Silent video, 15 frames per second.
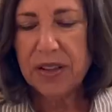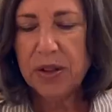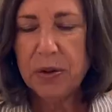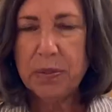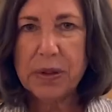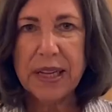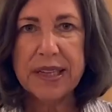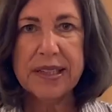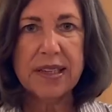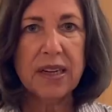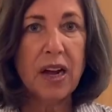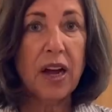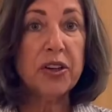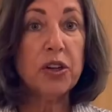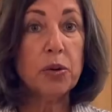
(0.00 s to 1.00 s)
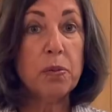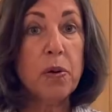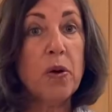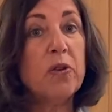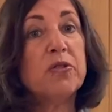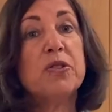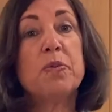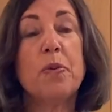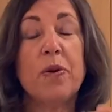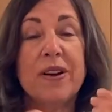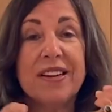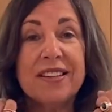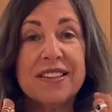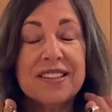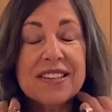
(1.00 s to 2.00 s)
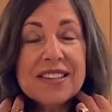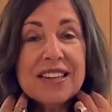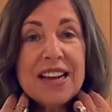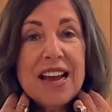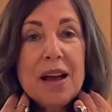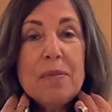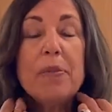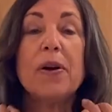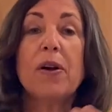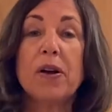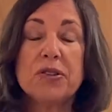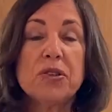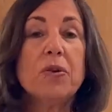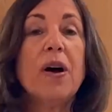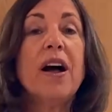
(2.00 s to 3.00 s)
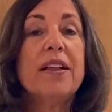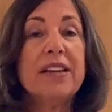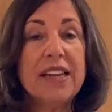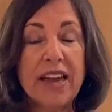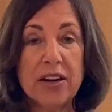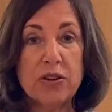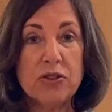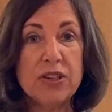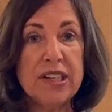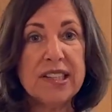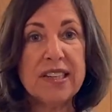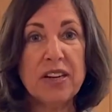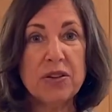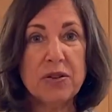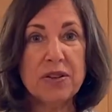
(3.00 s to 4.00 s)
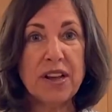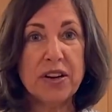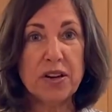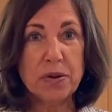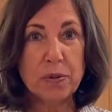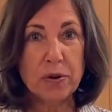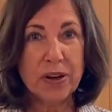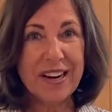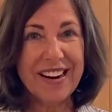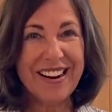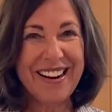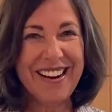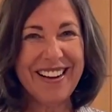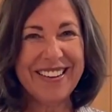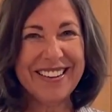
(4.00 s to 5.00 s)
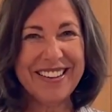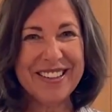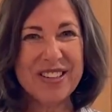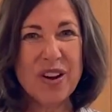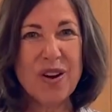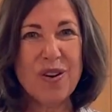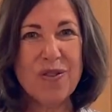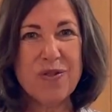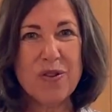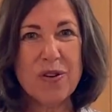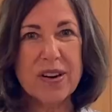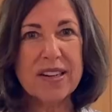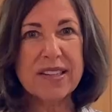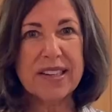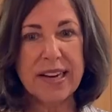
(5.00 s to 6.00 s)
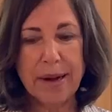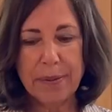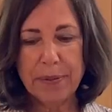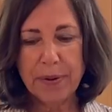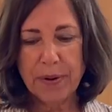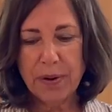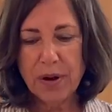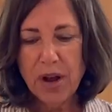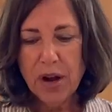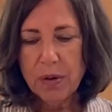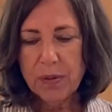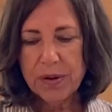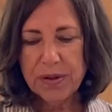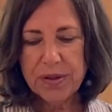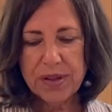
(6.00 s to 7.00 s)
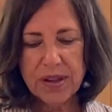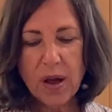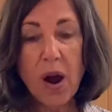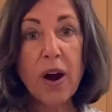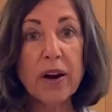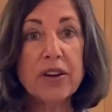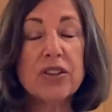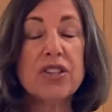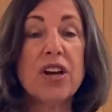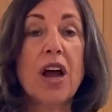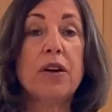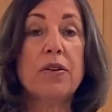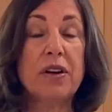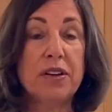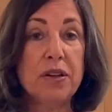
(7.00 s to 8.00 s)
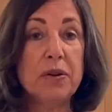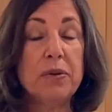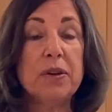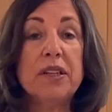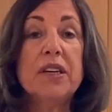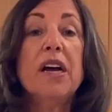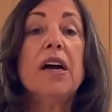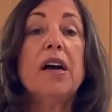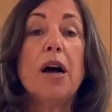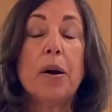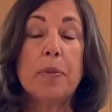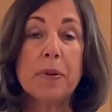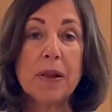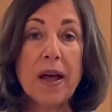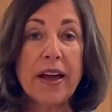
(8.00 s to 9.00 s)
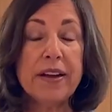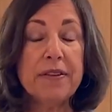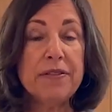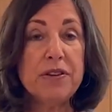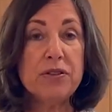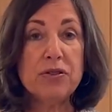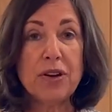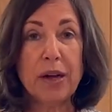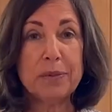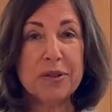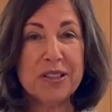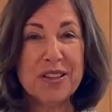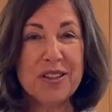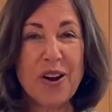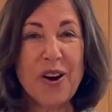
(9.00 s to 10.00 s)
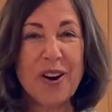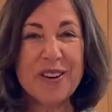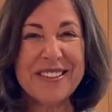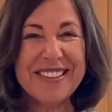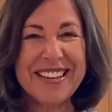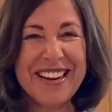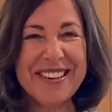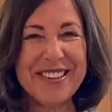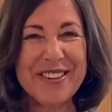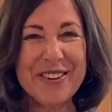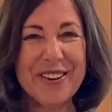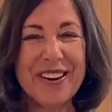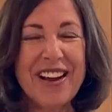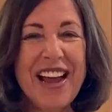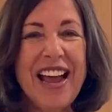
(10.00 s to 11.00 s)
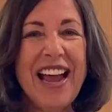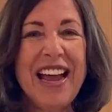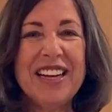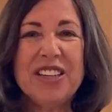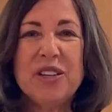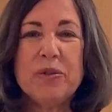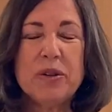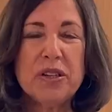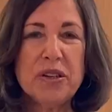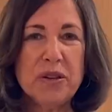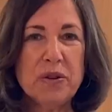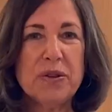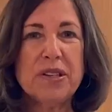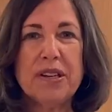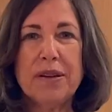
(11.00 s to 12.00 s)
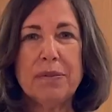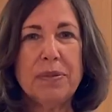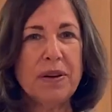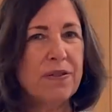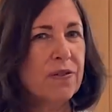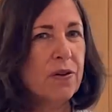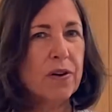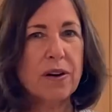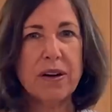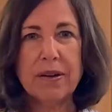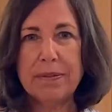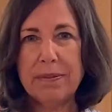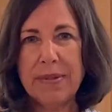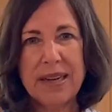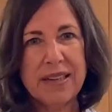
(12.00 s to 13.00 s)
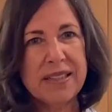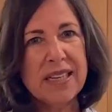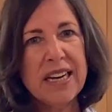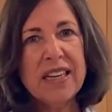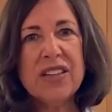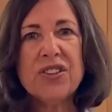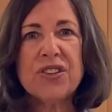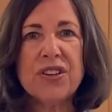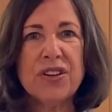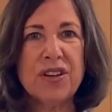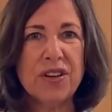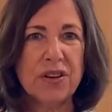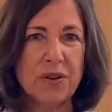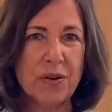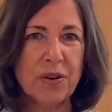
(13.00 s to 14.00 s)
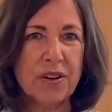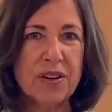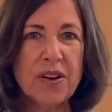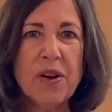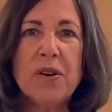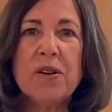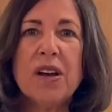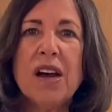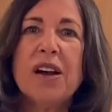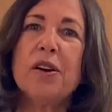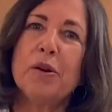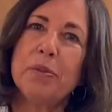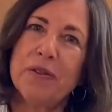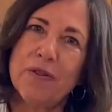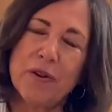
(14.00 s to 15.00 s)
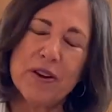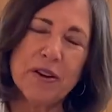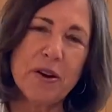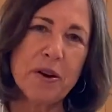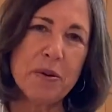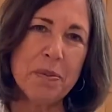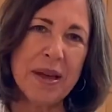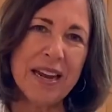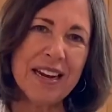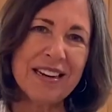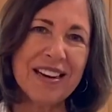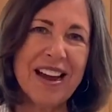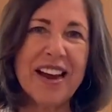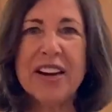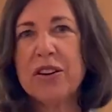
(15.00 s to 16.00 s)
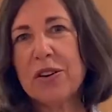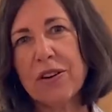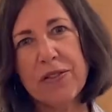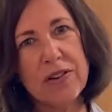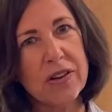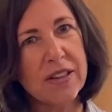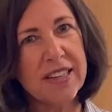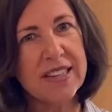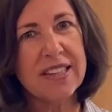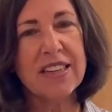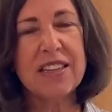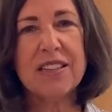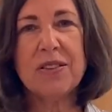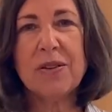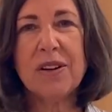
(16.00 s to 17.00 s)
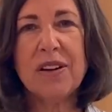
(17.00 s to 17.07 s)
you place it on your pulse points, but also on the energy center that you're working on. So for example, with the heart chakra, you would apply a few drops to the heart center, and you would use it before meditation or yoga, or before you go to bed at night, or if you're listening to a